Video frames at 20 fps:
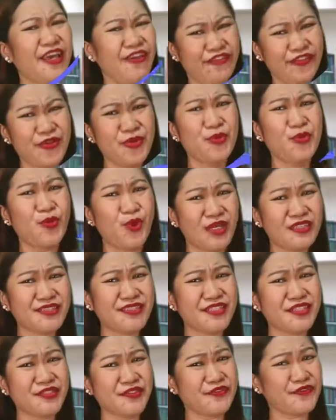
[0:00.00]
If you
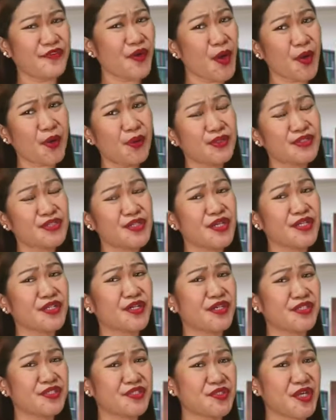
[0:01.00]
wanted to focus
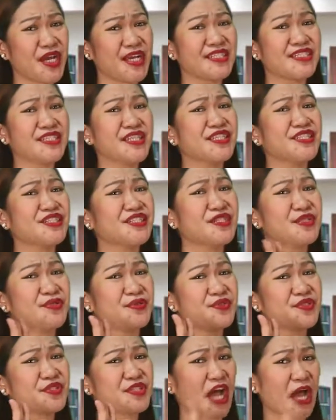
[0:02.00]
on contrasting
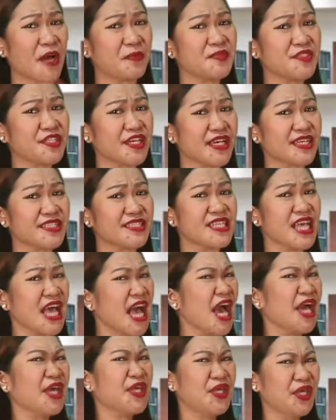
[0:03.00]
two subjects,
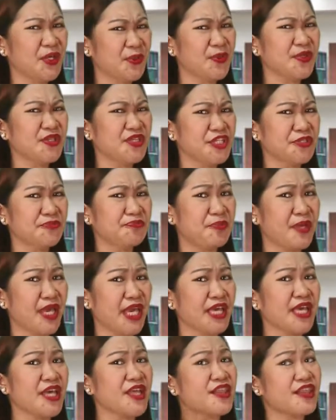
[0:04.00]
you would not
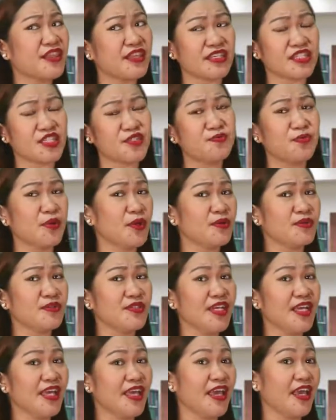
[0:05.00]
pick this
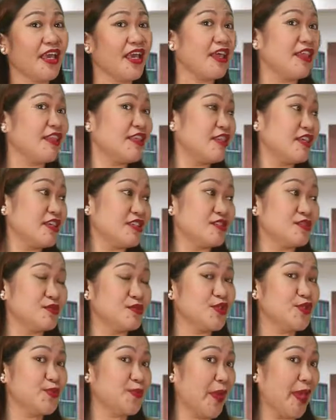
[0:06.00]
book and this
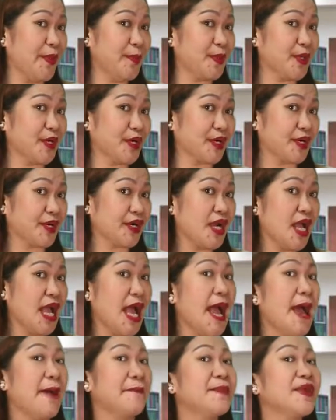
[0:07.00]
newspaper,
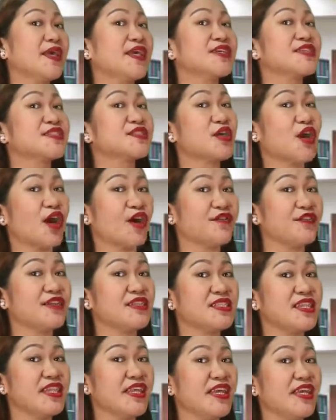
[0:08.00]
because
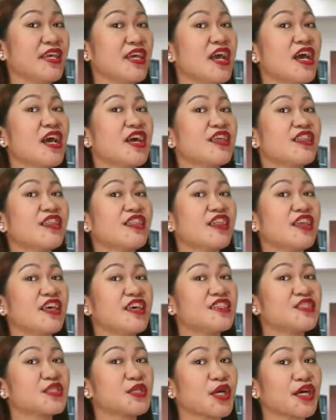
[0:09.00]
obviously
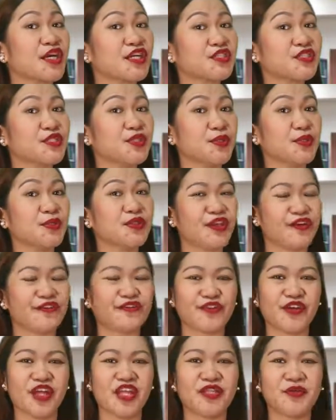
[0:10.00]
these are two
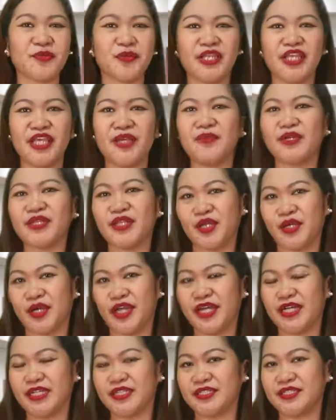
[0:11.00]
different reading
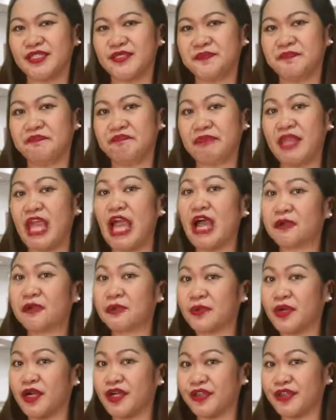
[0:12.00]
materials.
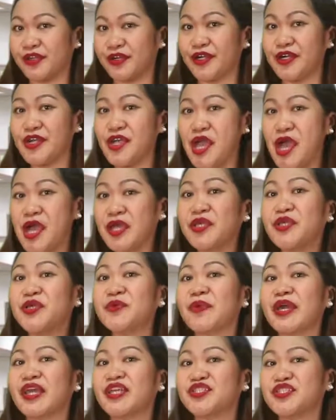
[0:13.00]
Rather,
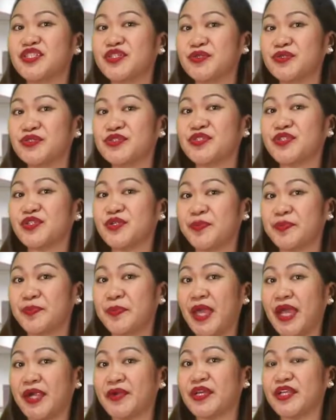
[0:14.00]
you might choose to
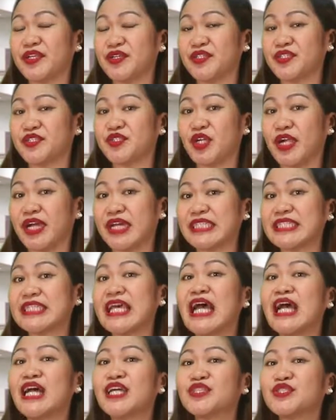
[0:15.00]
compare and
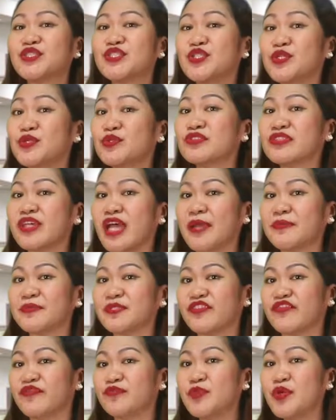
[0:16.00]
contrast two
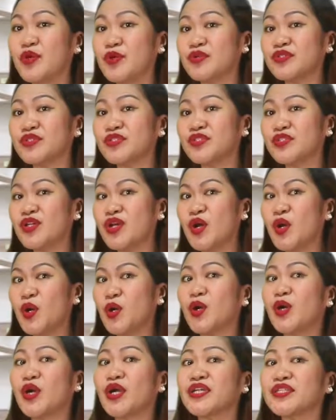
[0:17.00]
types of books
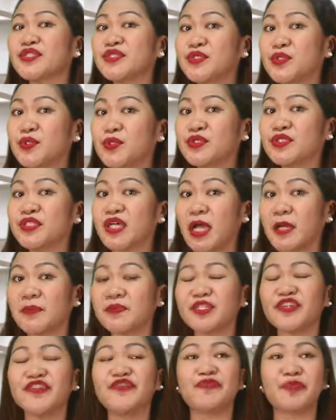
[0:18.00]
or two
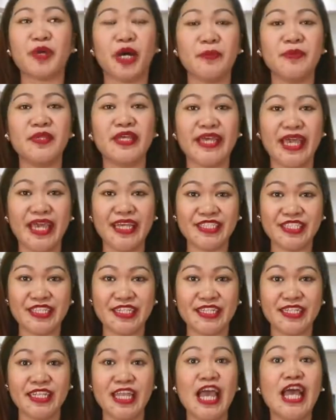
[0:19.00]
types of
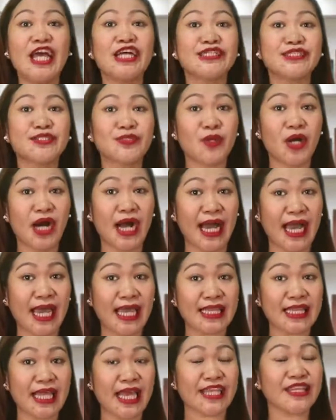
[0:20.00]
publication to
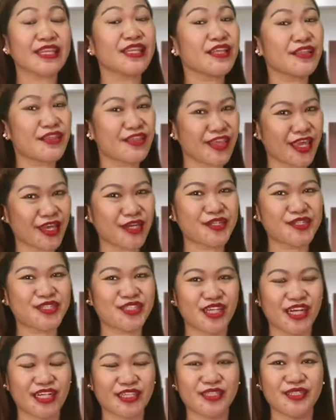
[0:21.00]
highlight their
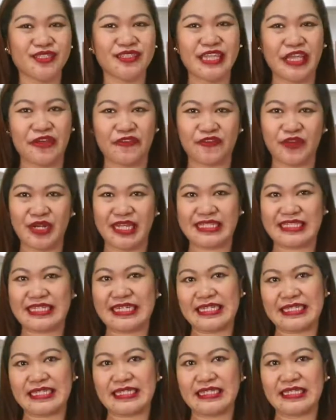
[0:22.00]
subtle
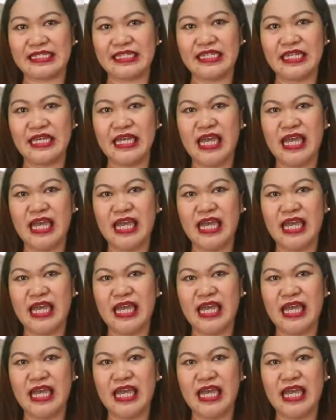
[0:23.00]
differences.